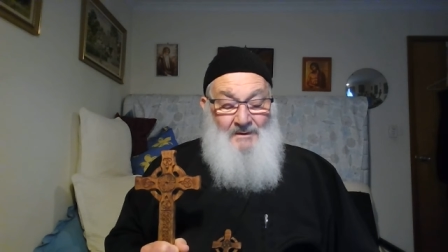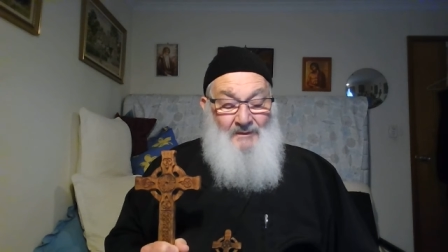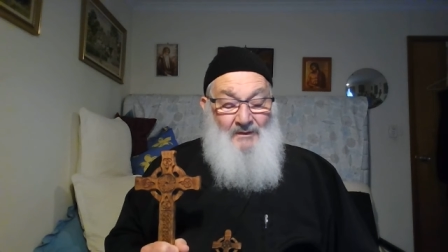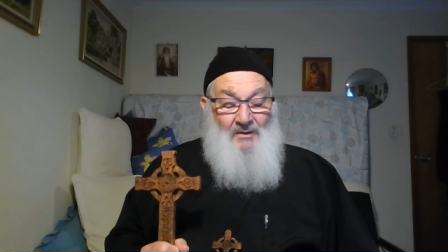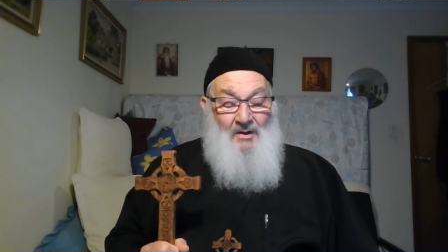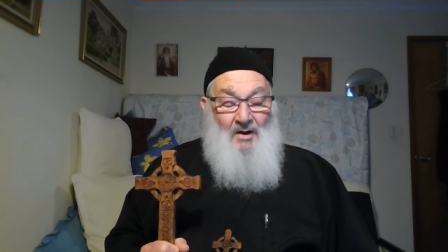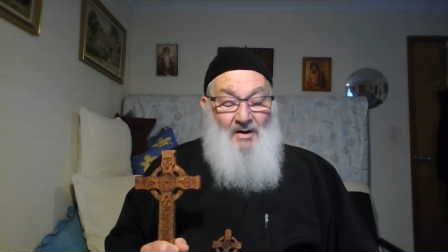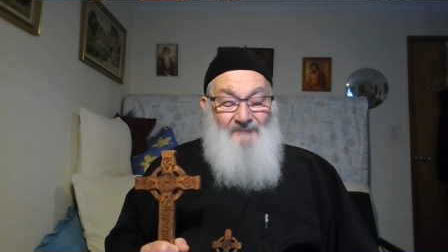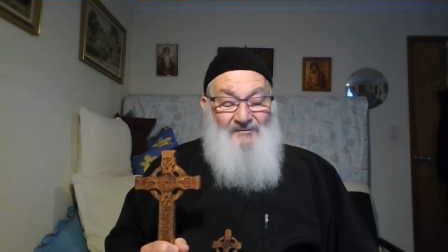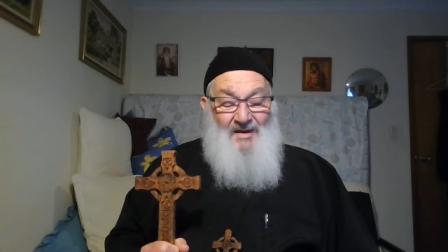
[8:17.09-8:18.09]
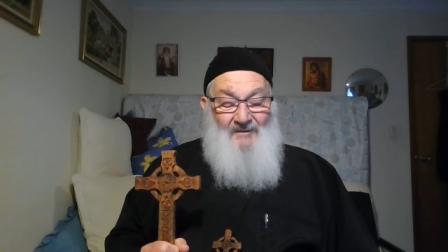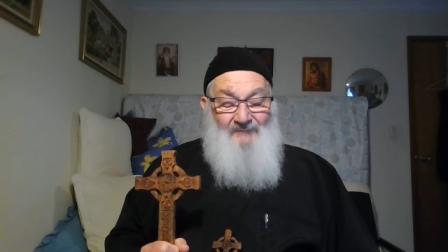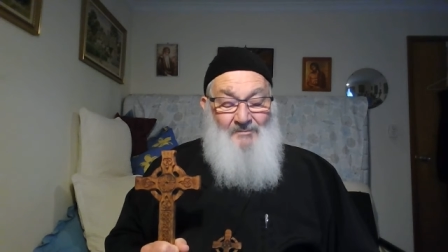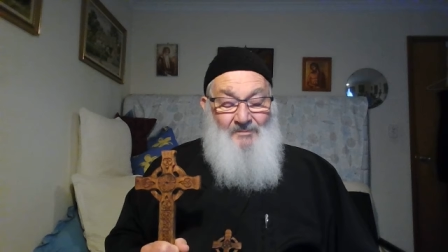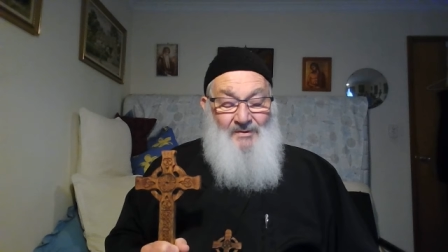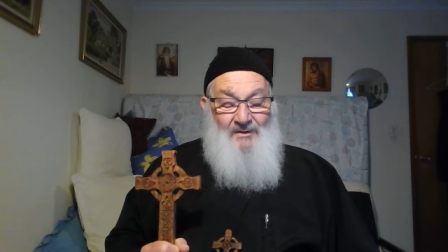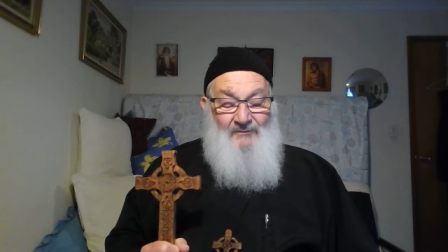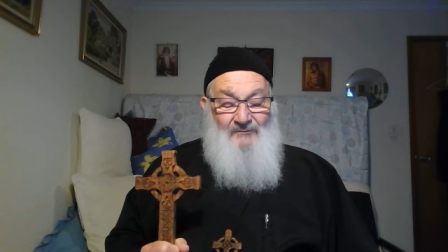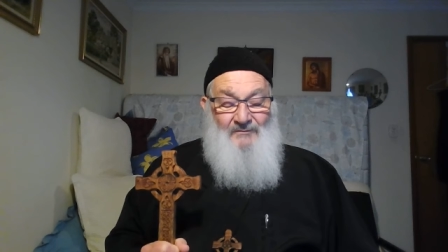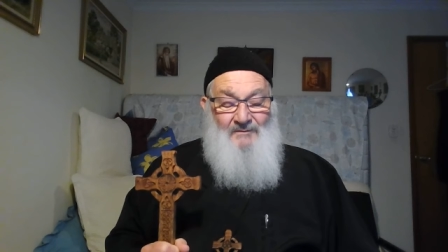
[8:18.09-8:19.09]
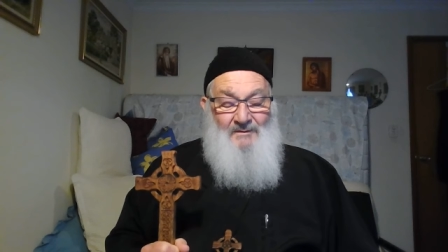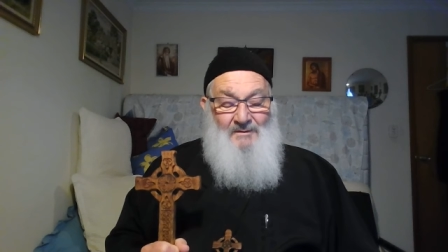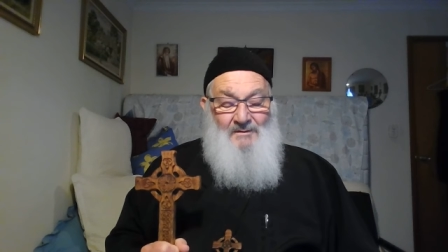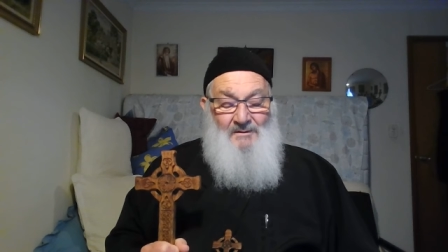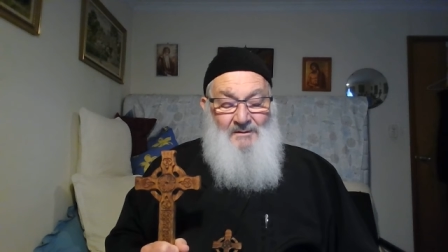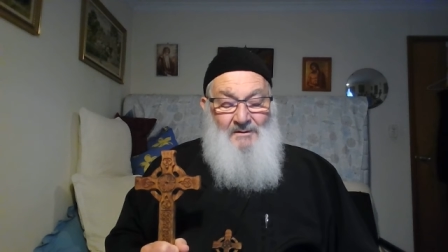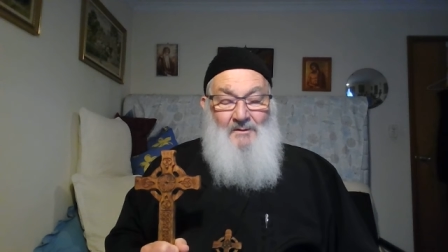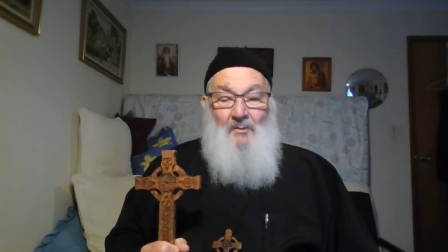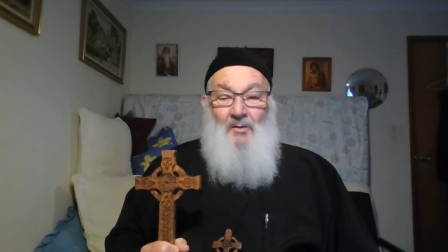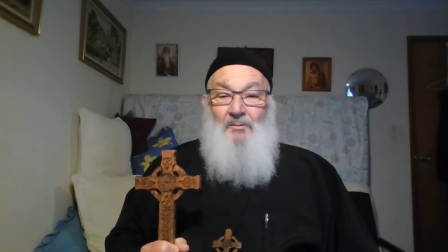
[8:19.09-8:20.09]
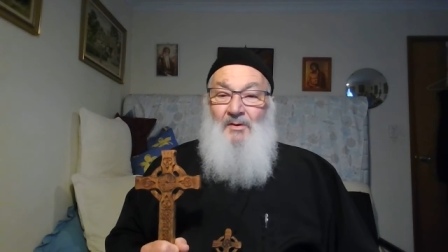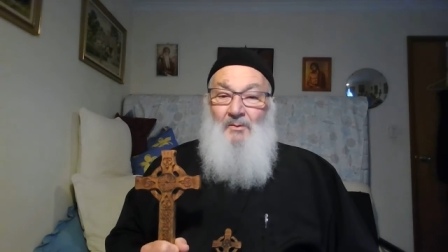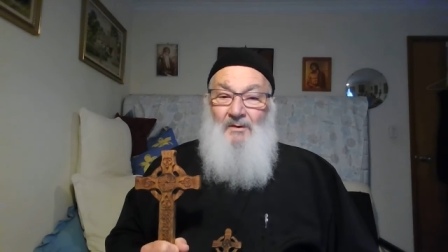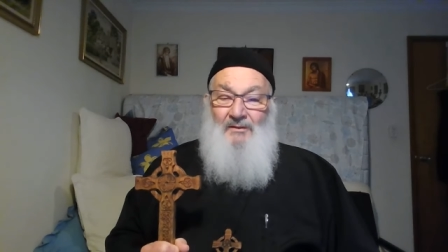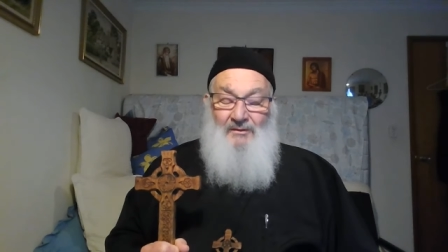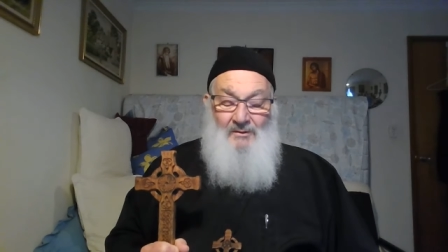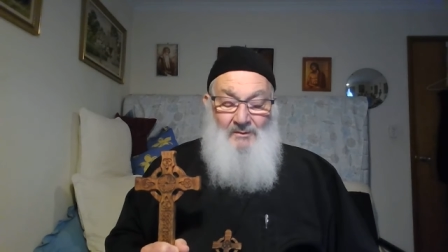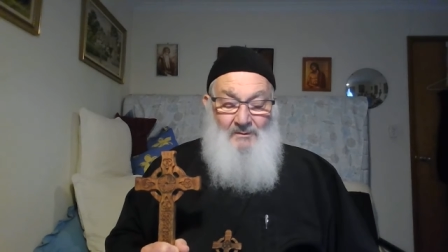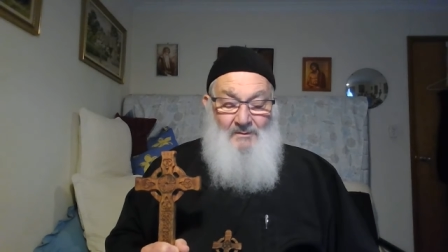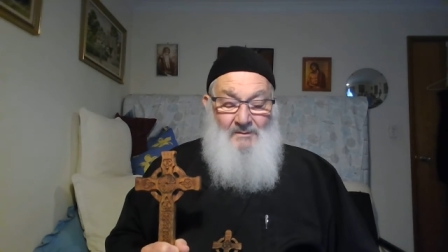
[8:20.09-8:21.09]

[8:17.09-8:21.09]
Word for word: And the God of love and peace will be with you.